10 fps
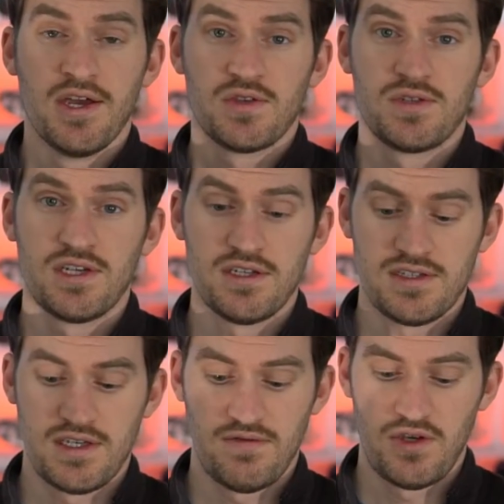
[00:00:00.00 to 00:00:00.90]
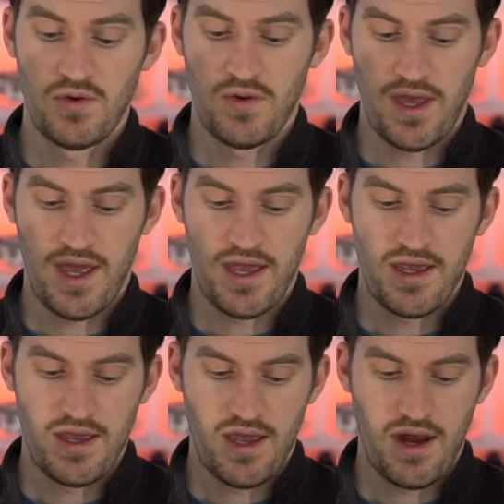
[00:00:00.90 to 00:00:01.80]
So it does give you
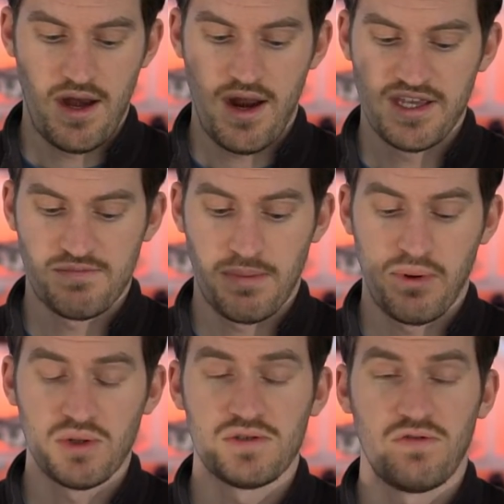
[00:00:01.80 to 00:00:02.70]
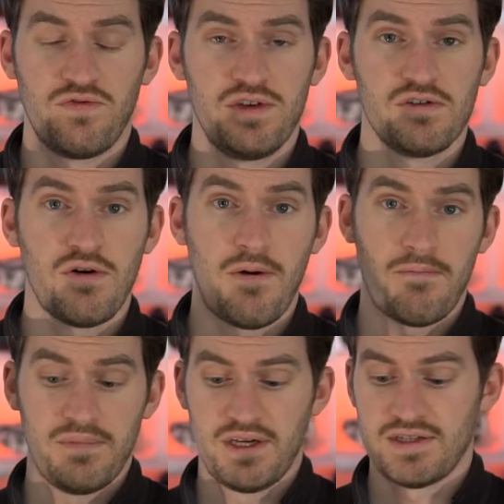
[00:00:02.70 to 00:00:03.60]
a nice propulsive feel
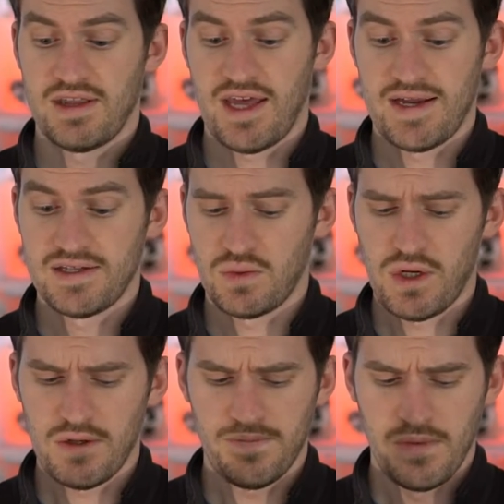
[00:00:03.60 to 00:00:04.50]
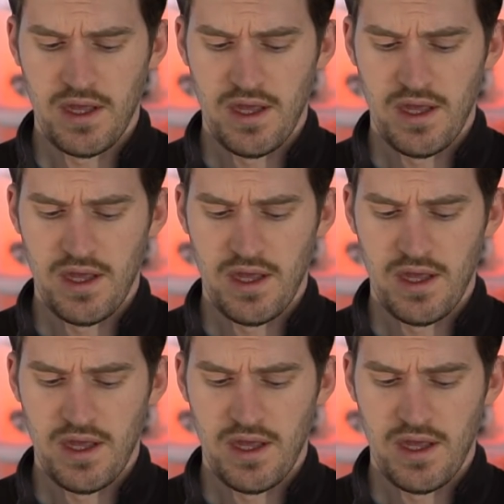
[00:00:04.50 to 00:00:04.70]
because of that as well.